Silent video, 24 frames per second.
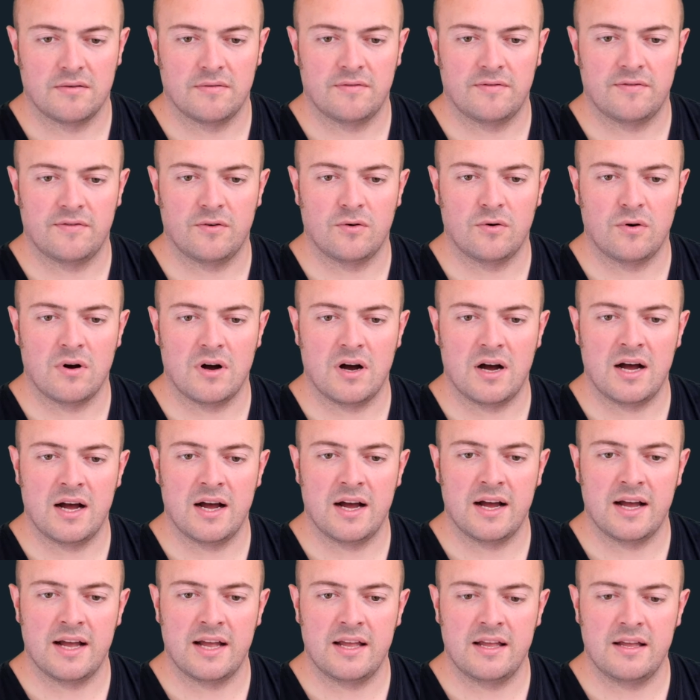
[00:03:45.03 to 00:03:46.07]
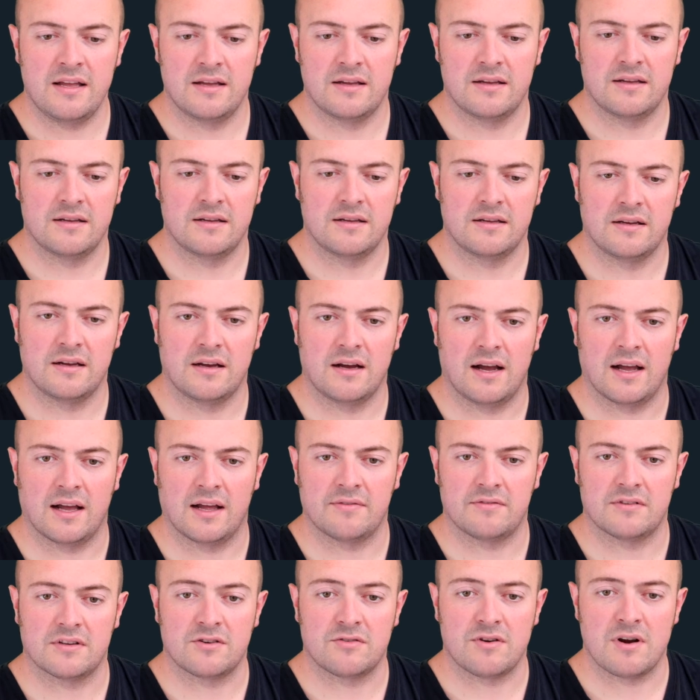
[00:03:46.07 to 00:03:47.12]
For I have
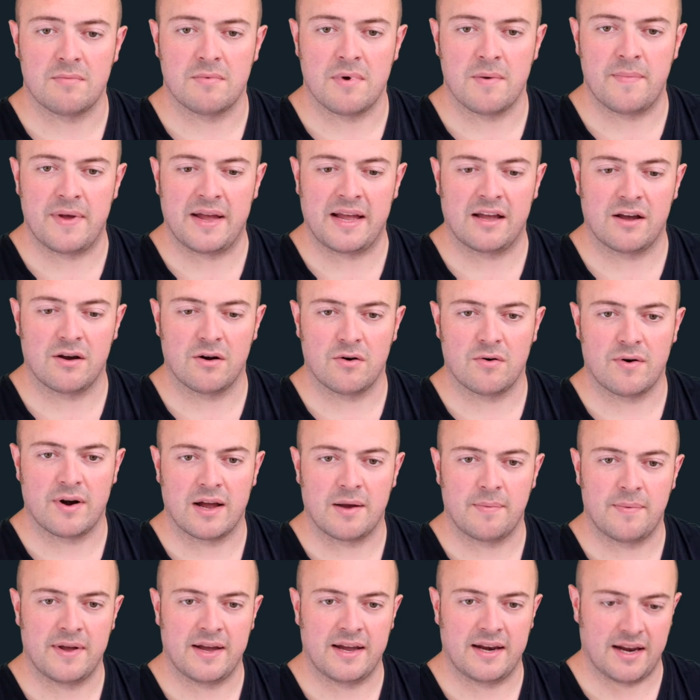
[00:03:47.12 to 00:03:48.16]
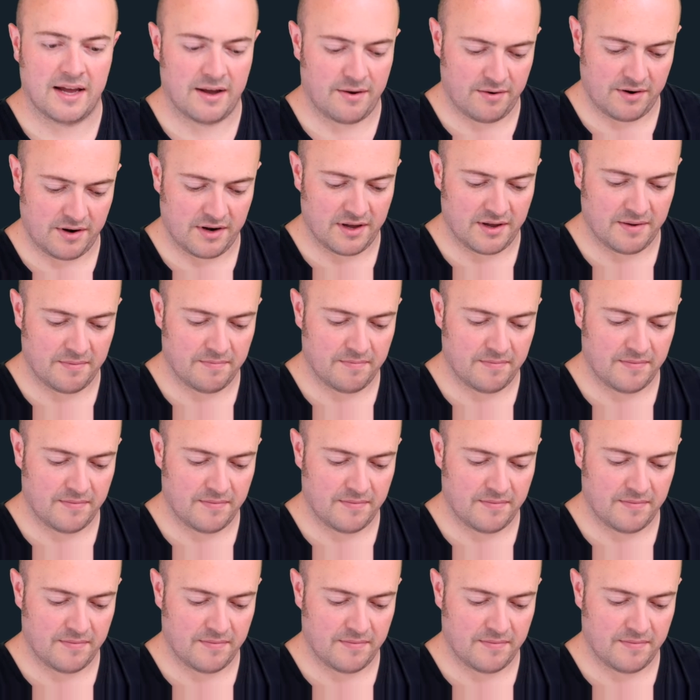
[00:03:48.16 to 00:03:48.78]
to create my bingo array up here now, aren't I?